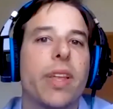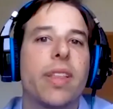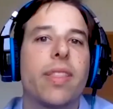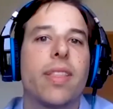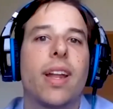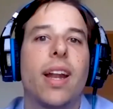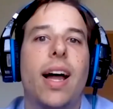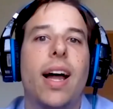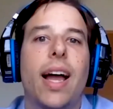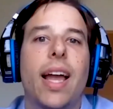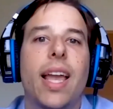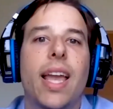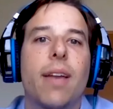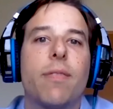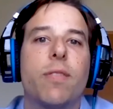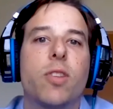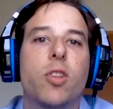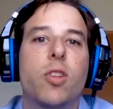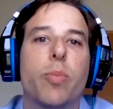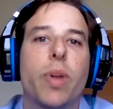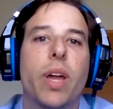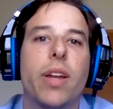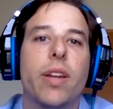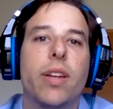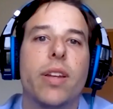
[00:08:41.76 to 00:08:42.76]
that I have
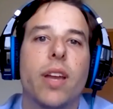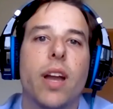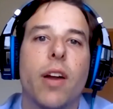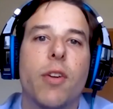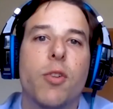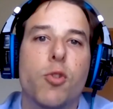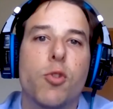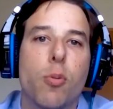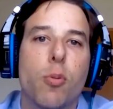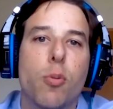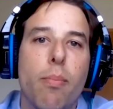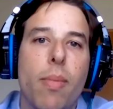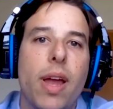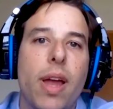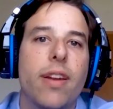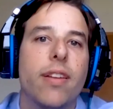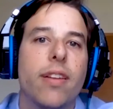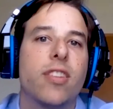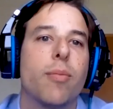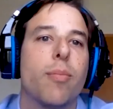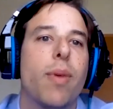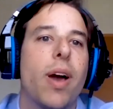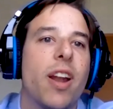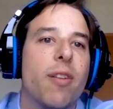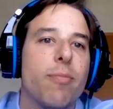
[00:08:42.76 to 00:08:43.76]
spent a
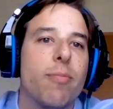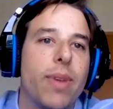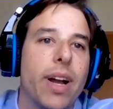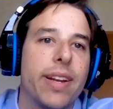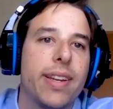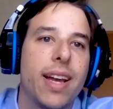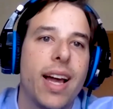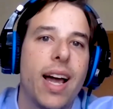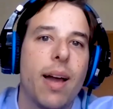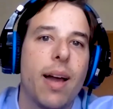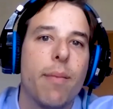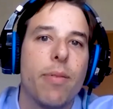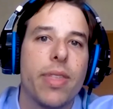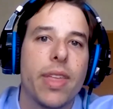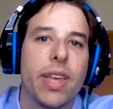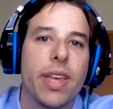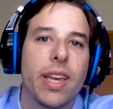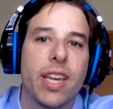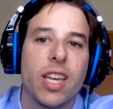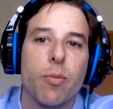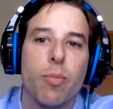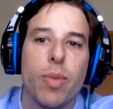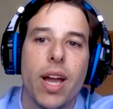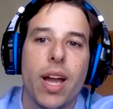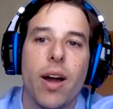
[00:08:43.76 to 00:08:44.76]
tremendous amount of my time
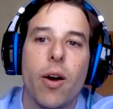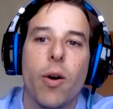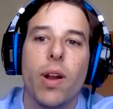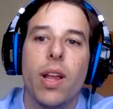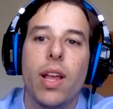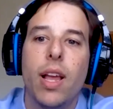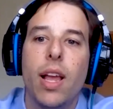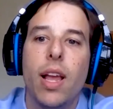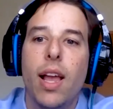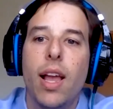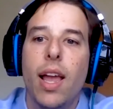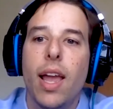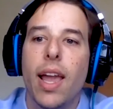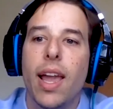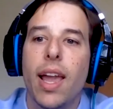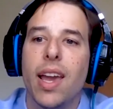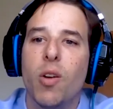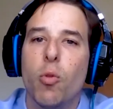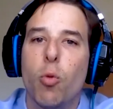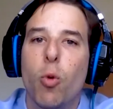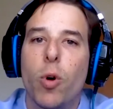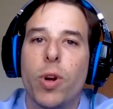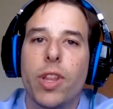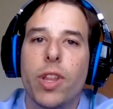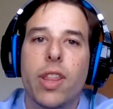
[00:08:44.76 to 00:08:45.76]
thinking about.
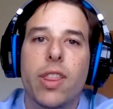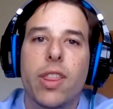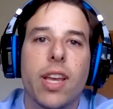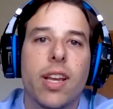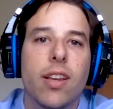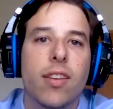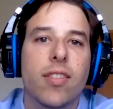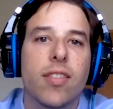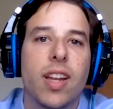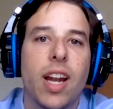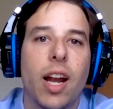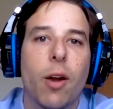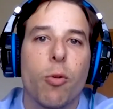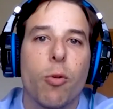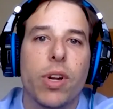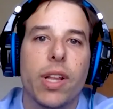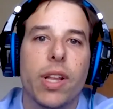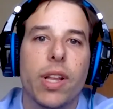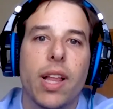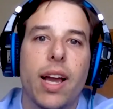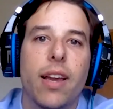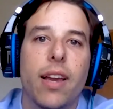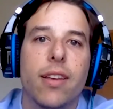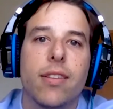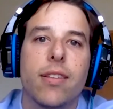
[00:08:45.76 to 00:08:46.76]
And one of the things that I
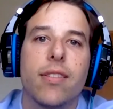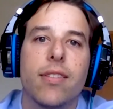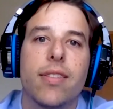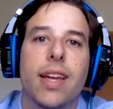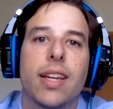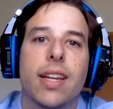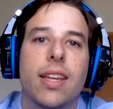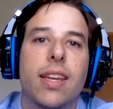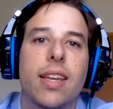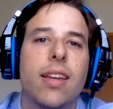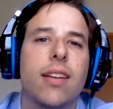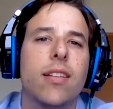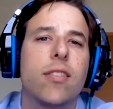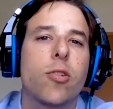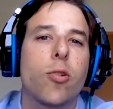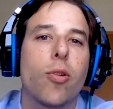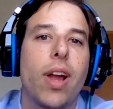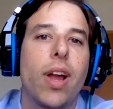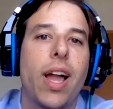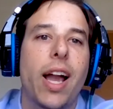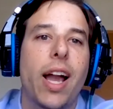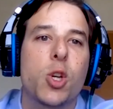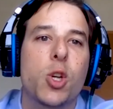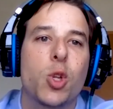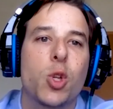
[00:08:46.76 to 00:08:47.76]
realized is that kids
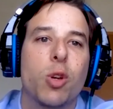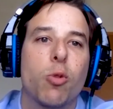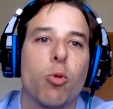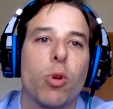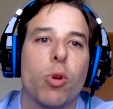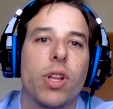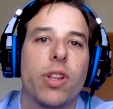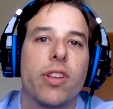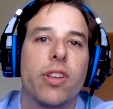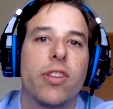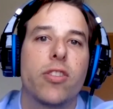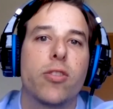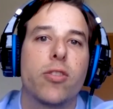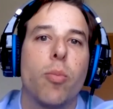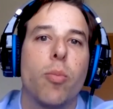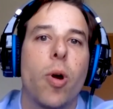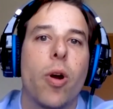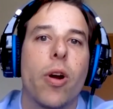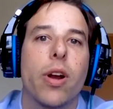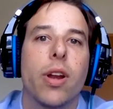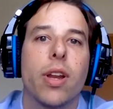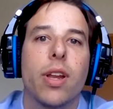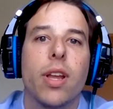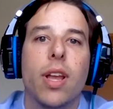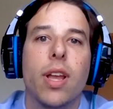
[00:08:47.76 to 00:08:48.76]
are actually really
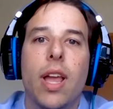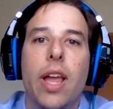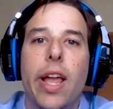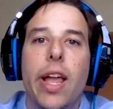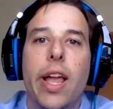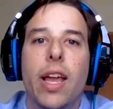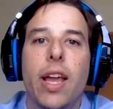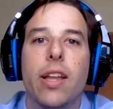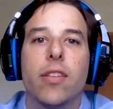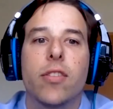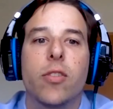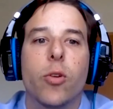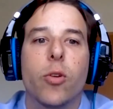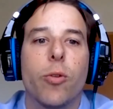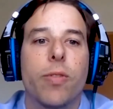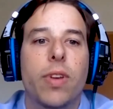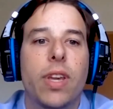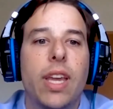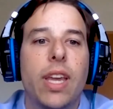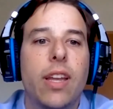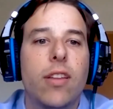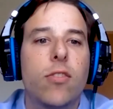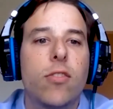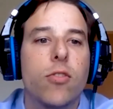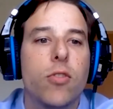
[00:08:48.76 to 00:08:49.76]
smart. And so if
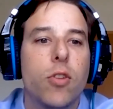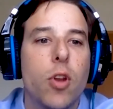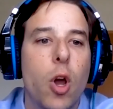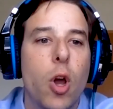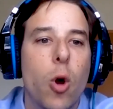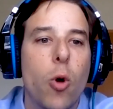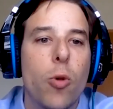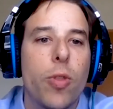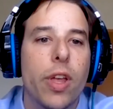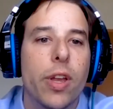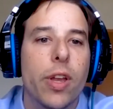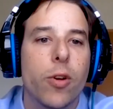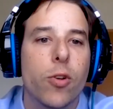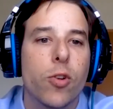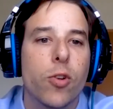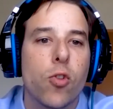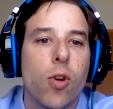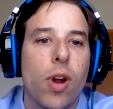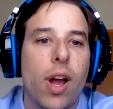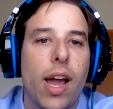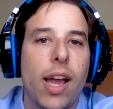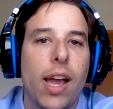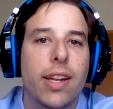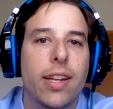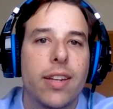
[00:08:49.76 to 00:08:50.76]
kids know that you're
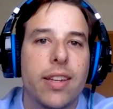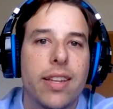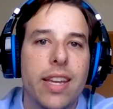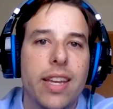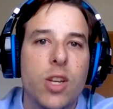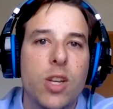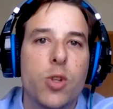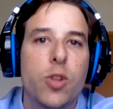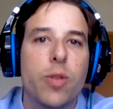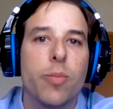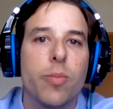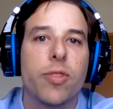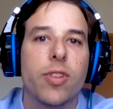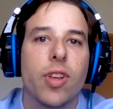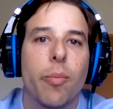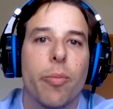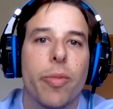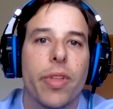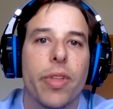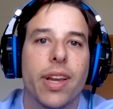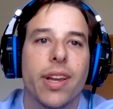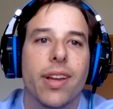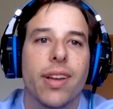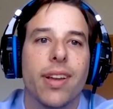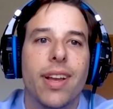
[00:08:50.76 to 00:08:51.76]
trying to teach them
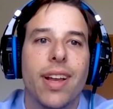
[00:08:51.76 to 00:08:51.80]
something,